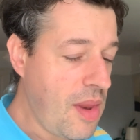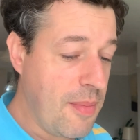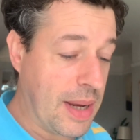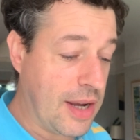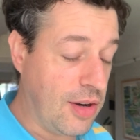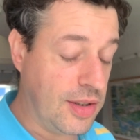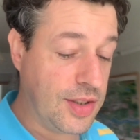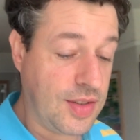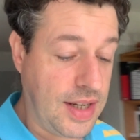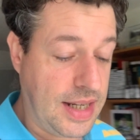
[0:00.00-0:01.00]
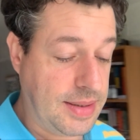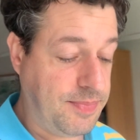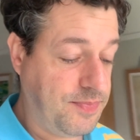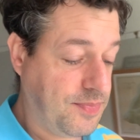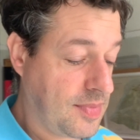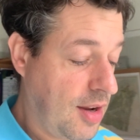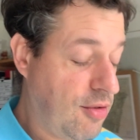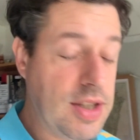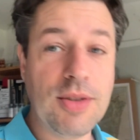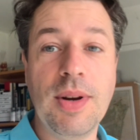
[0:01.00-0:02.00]
because
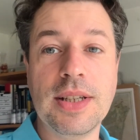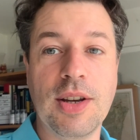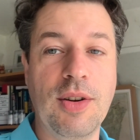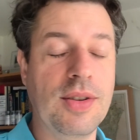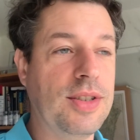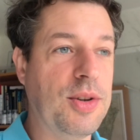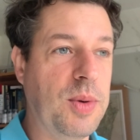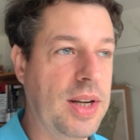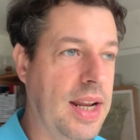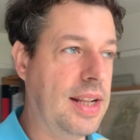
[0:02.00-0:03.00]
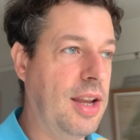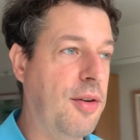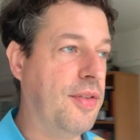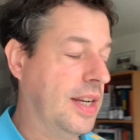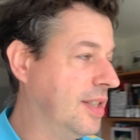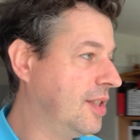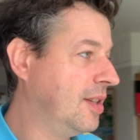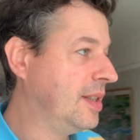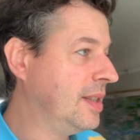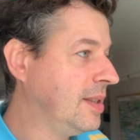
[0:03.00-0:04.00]
Crystal has gone to work in the office,
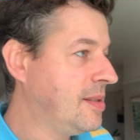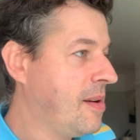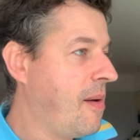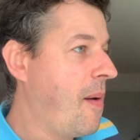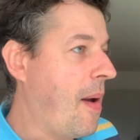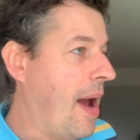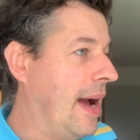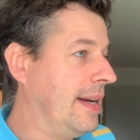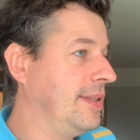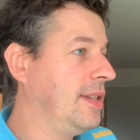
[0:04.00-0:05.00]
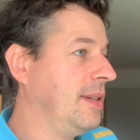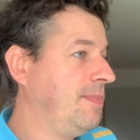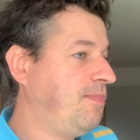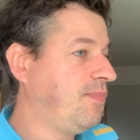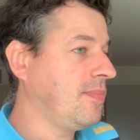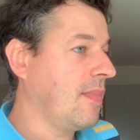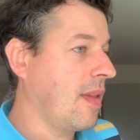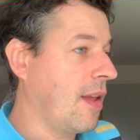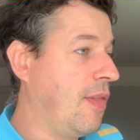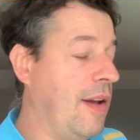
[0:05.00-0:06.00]
and
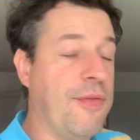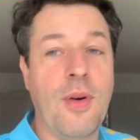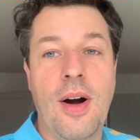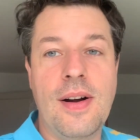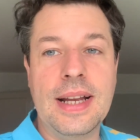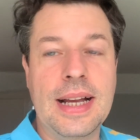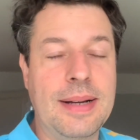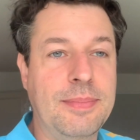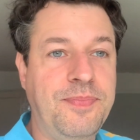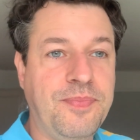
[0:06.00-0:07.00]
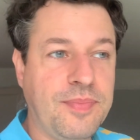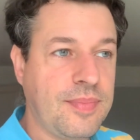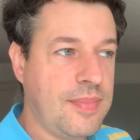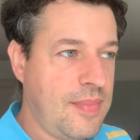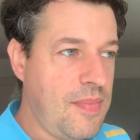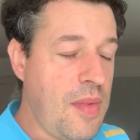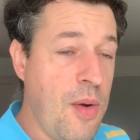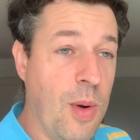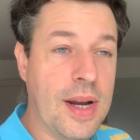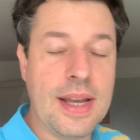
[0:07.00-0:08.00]
therefore I am
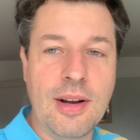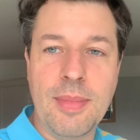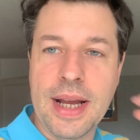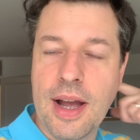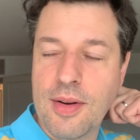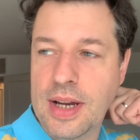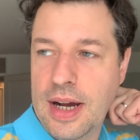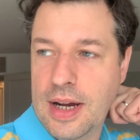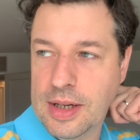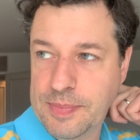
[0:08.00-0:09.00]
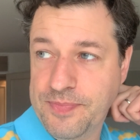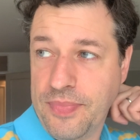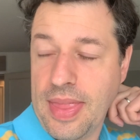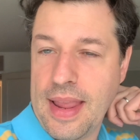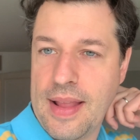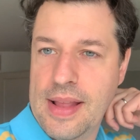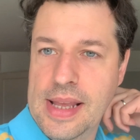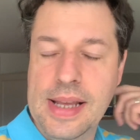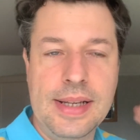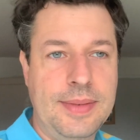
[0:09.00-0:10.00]
working on my own at home
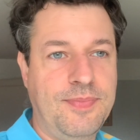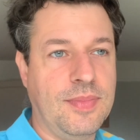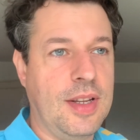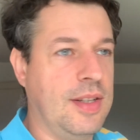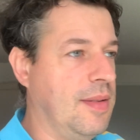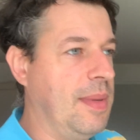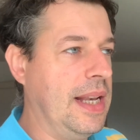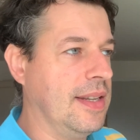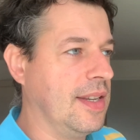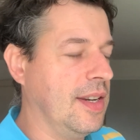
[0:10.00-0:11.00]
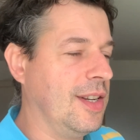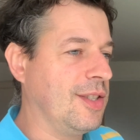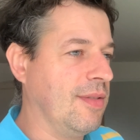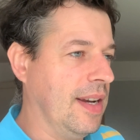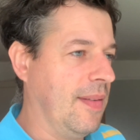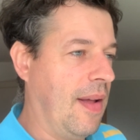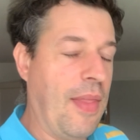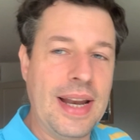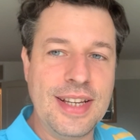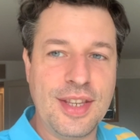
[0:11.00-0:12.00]
because Amelia's at nursery. And
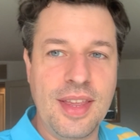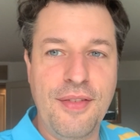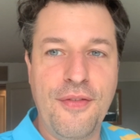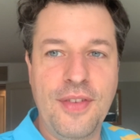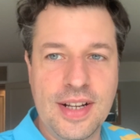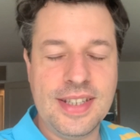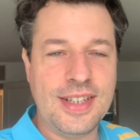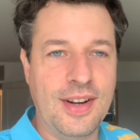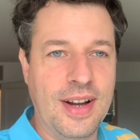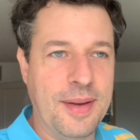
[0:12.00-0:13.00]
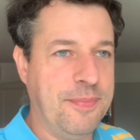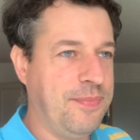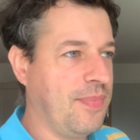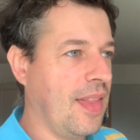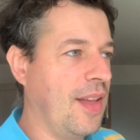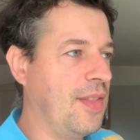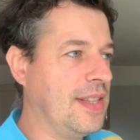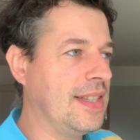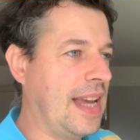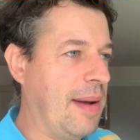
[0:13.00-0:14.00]
that is the first time this
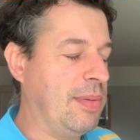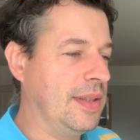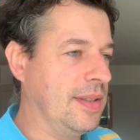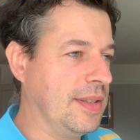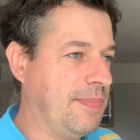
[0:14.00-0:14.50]
has happened